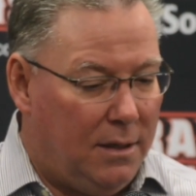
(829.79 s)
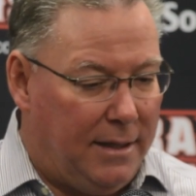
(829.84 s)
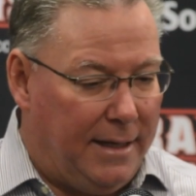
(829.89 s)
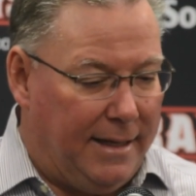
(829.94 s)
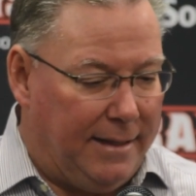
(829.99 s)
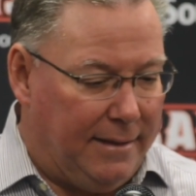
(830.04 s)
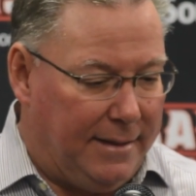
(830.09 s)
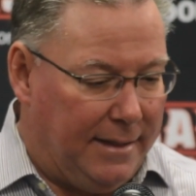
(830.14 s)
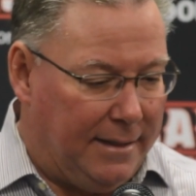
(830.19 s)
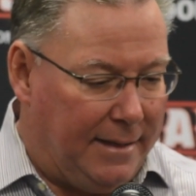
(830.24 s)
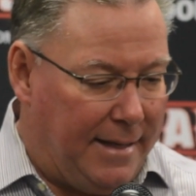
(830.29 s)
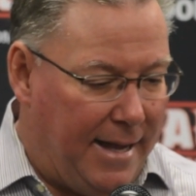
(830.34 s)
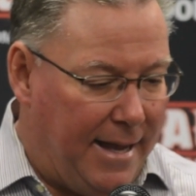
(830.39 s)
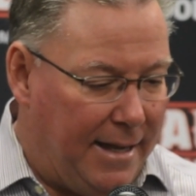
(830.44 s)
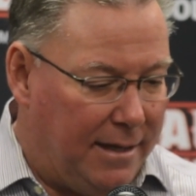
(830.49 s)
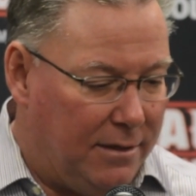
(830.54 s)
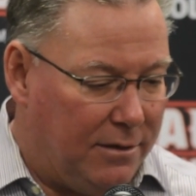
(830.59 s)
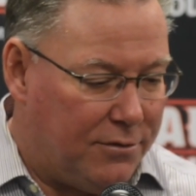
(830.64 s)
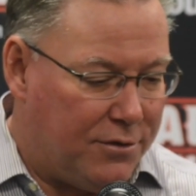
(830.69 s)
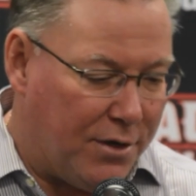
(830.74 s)
and then they
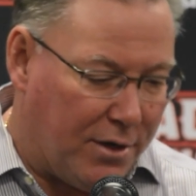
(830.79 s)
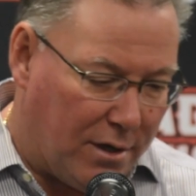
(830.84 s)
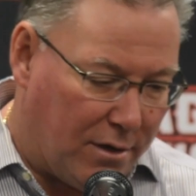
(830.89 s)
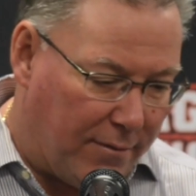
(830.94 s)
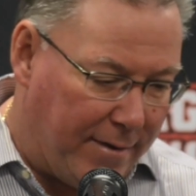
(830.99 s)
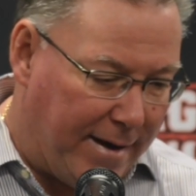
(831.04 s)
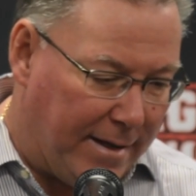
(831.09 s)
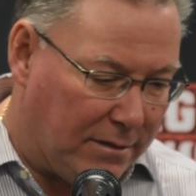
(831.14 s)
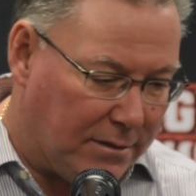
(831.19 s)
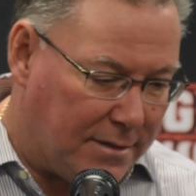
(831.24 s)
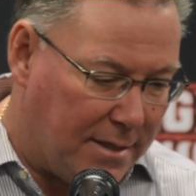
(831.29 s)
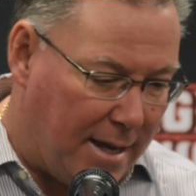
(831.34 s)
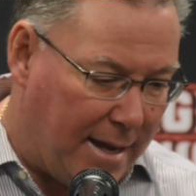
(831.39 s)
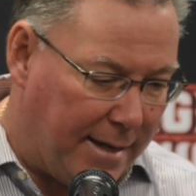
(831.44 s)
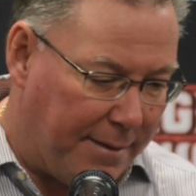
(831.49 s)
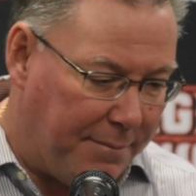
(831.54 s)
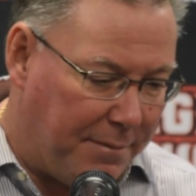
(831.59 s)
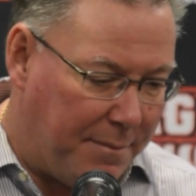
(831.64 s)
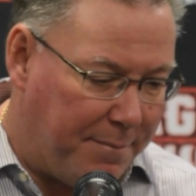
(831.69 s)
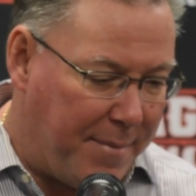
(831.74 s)
had turnaround
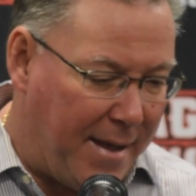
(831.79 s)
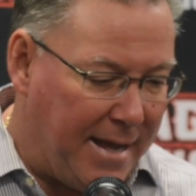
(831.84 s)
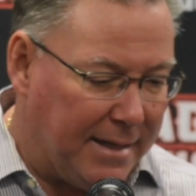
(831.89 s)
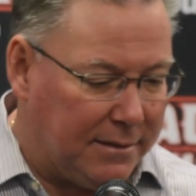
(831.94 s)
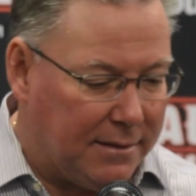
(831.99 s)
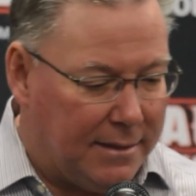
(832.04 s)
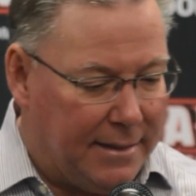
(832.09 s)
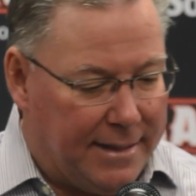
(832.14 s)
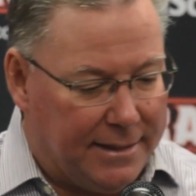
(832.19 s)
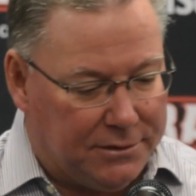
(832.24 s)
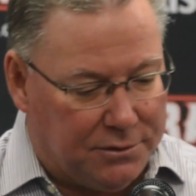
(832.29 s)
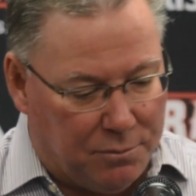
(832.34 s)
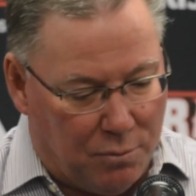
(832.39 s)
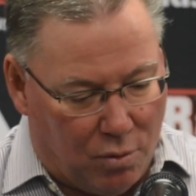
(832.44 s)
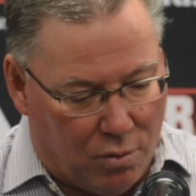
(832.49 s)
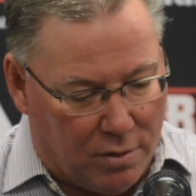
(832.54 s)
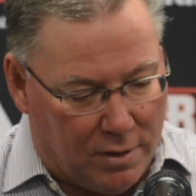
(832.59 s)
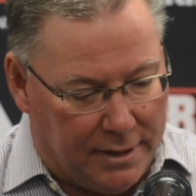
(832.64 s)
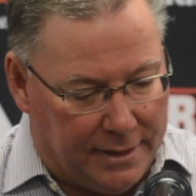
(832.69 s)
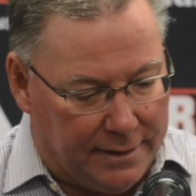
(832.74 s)
time to be back the next
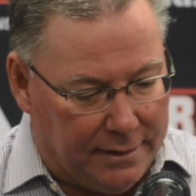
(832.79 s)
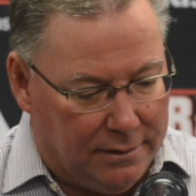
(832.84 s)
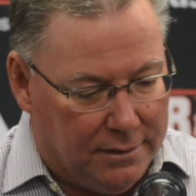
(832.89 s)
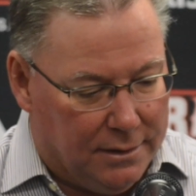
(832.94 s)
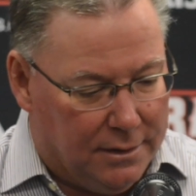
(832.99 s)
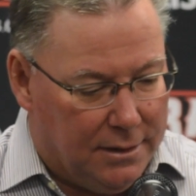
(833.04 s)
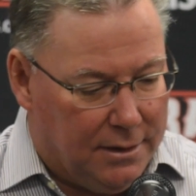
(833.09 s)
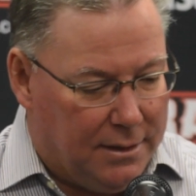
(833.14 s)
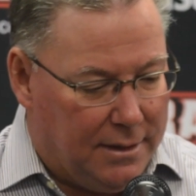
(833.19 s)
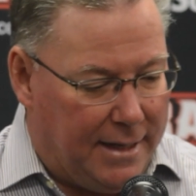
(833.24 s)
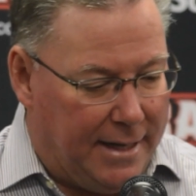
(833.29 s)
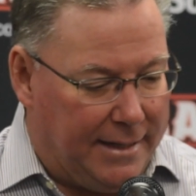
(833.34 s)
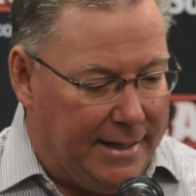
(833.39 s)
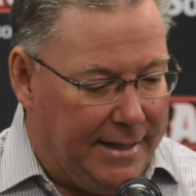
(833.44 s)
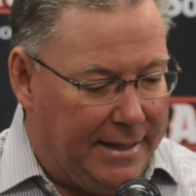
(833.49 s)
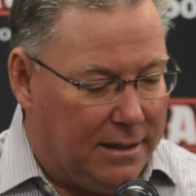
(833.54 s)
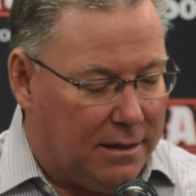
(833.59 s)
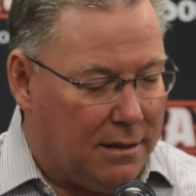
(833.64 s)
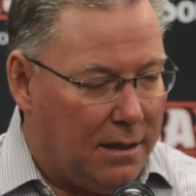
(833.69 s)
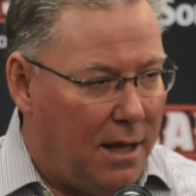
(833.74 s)
morning at
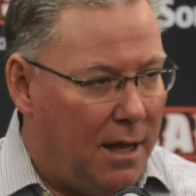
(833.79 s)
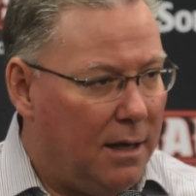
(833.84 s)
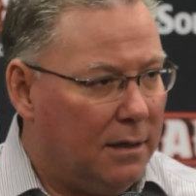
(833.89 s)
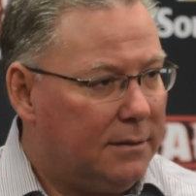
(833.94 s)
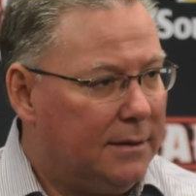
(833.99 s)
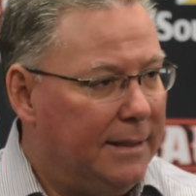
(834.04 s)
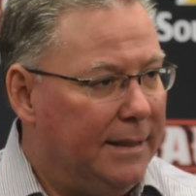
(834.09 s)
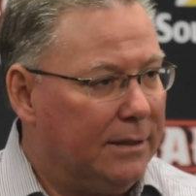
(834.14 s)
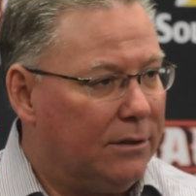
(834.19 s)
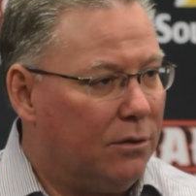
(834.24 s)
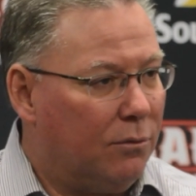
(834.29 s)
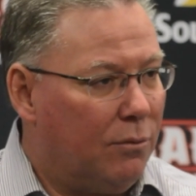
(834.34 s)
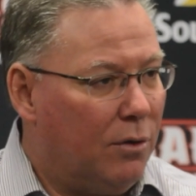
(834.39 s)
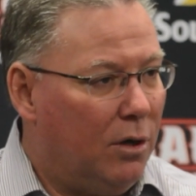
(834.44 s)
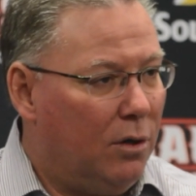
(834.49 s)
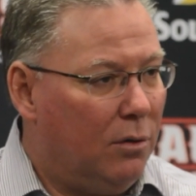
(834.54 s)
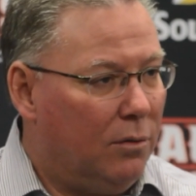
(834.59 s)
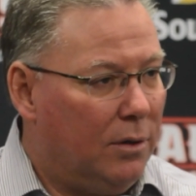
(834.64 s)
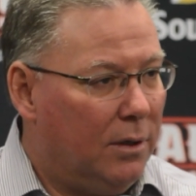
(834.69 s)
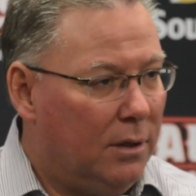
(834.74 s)
8 o'clock to hit the
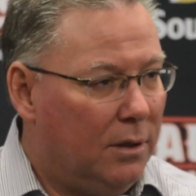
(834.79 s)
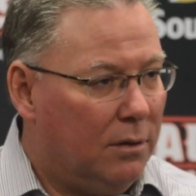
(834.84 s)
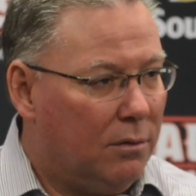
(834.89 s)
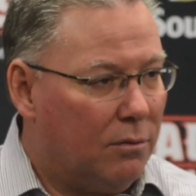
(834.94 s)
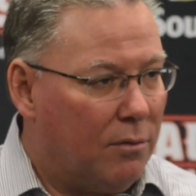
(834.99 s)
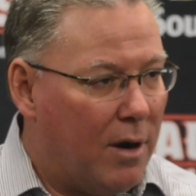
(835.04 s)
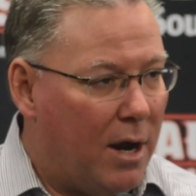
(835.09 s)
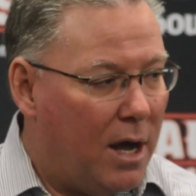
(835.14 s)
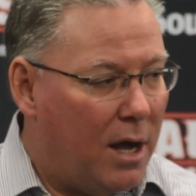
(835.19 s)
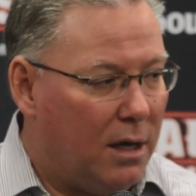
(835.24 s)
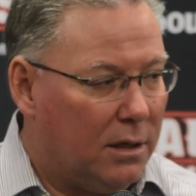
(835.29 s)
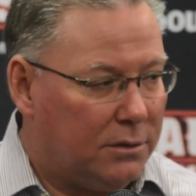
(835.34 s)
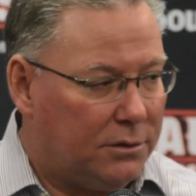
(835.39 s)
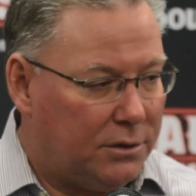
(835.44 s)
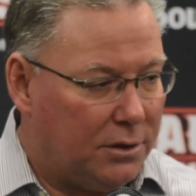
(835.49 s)
road to Little Rock.